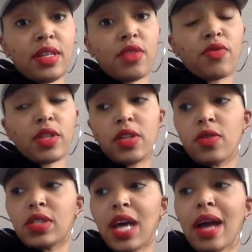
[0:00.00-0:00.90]
in a really
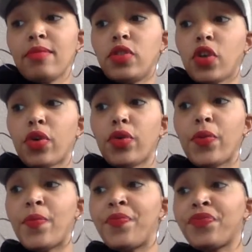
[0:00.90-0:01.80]
long time. So
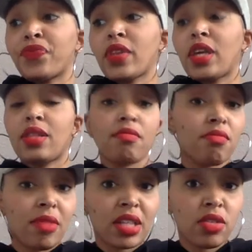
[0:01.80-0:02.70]

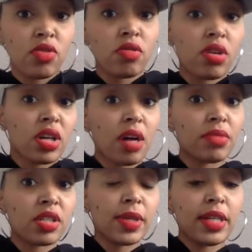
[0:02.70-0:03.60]
that's a new
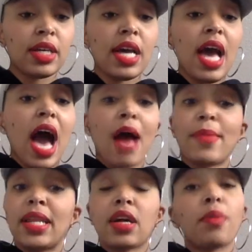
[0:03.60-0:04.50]
accomplishment. I
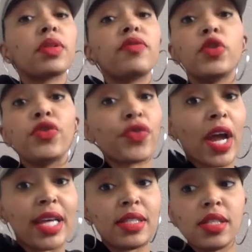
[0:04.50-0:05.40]
made a couple of new
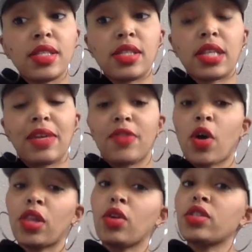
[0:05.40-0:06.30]
friends, even though
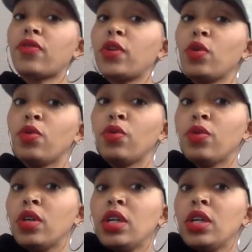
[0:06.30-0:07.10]
I lost a few